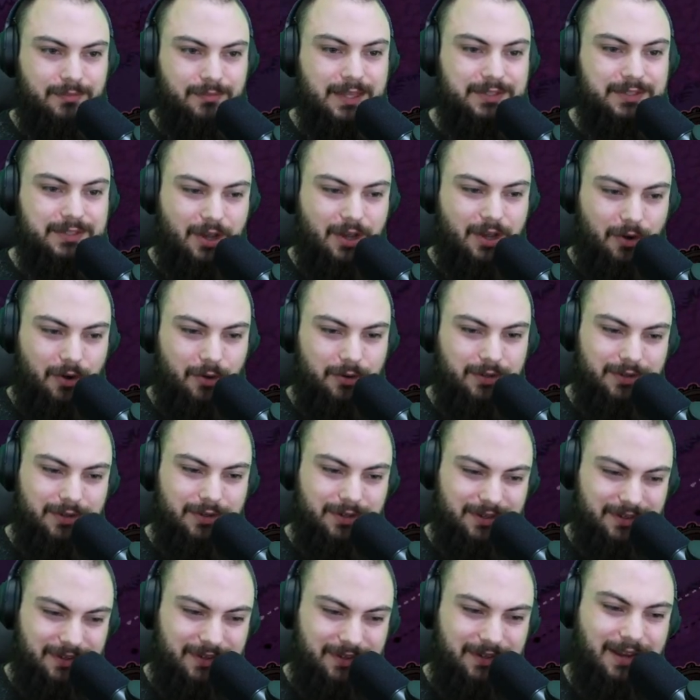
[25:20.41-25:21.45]
So
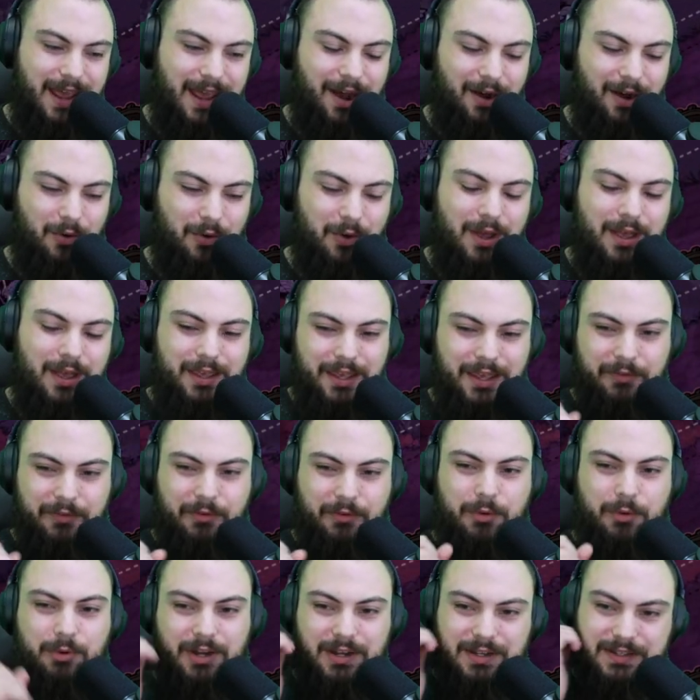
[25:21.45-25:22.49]
now, if we
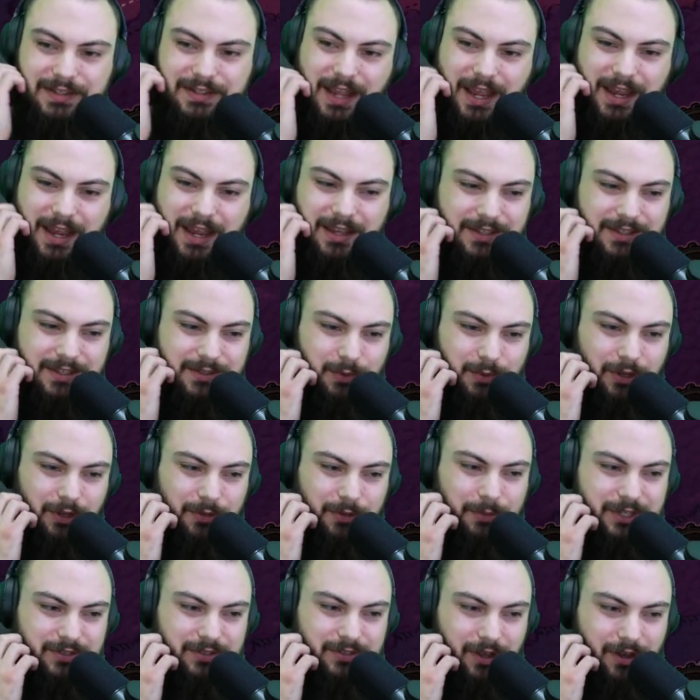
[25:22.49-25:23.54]
were going to stay in this world
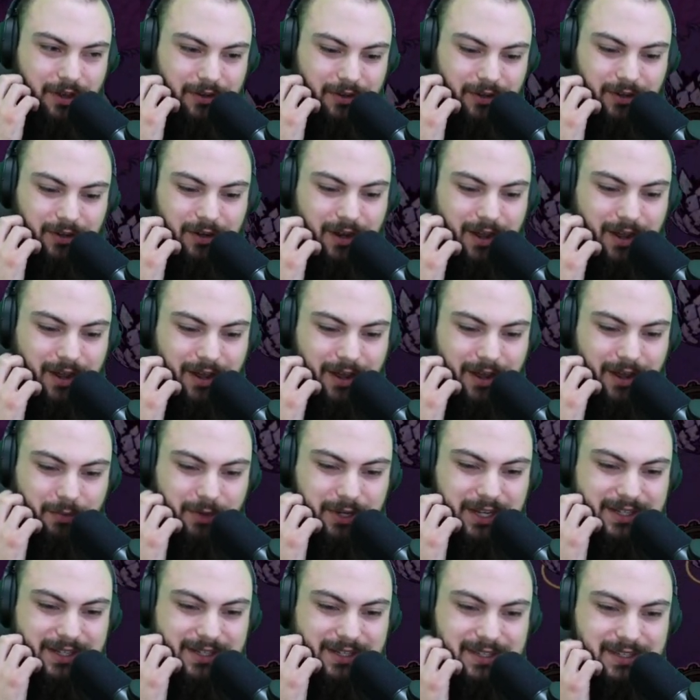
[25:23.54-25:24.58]
much longer, we
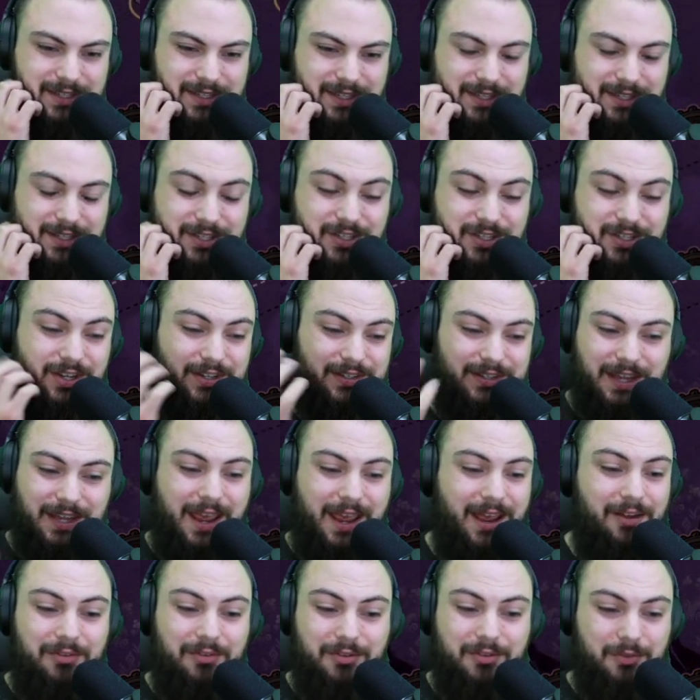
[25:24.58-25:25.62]
get to see just
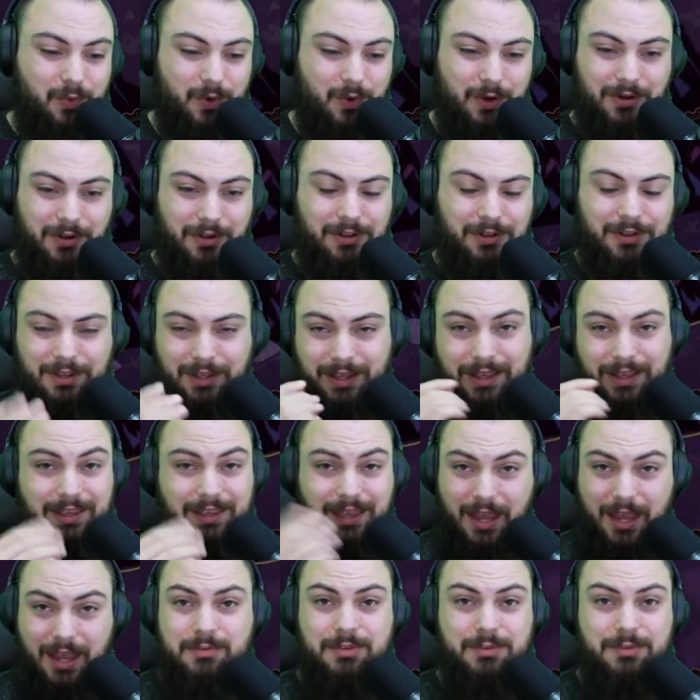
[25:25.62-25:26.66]
how the world
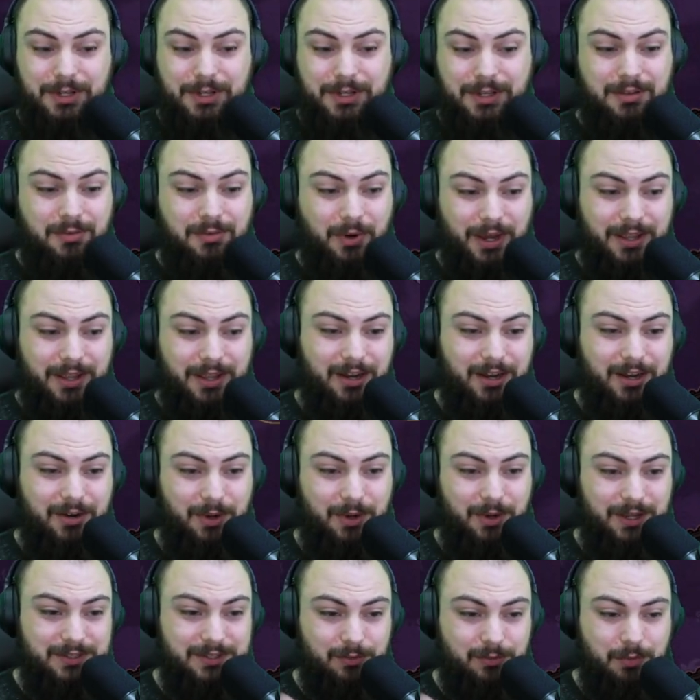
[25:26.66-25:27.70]
came to be the way that it
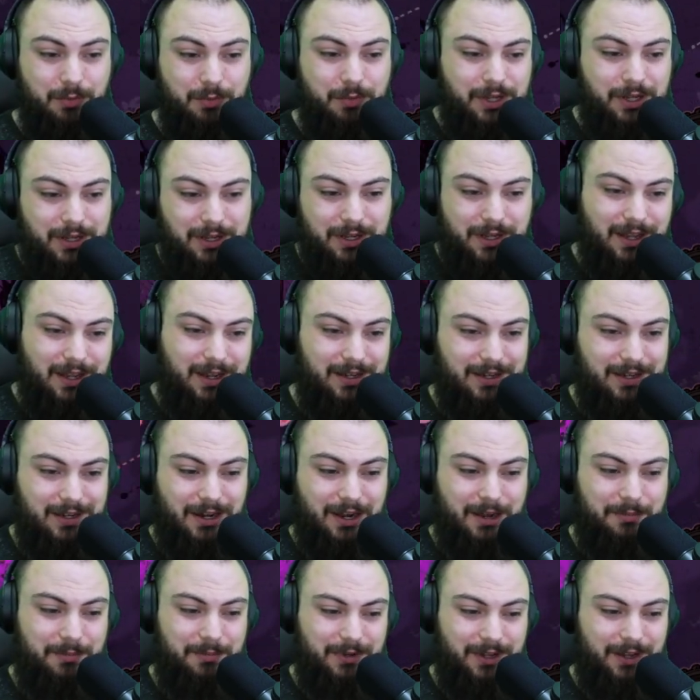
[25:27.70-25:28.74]
was when we ended
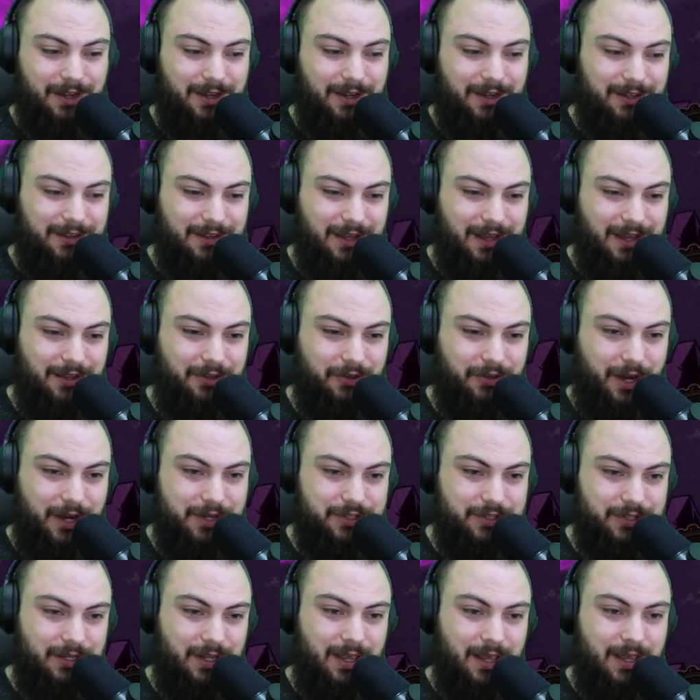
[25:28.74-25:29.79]
up in that
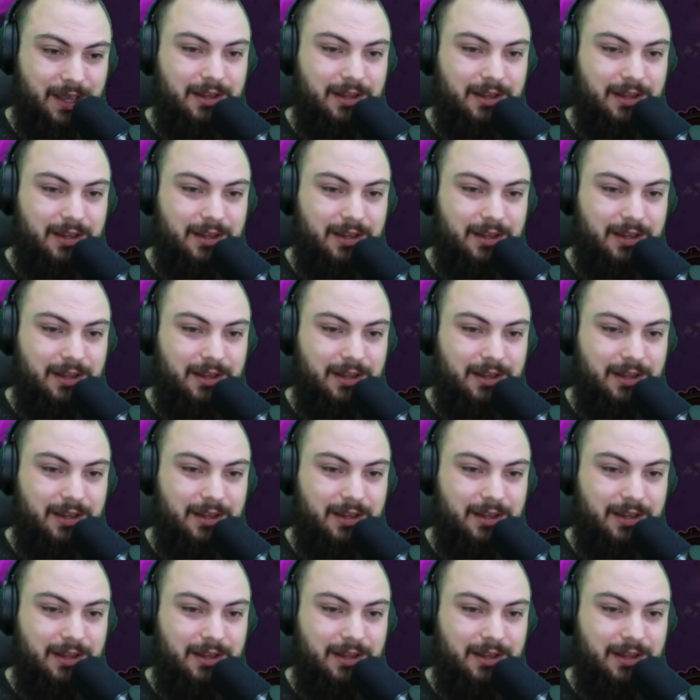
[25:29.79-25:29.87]
location.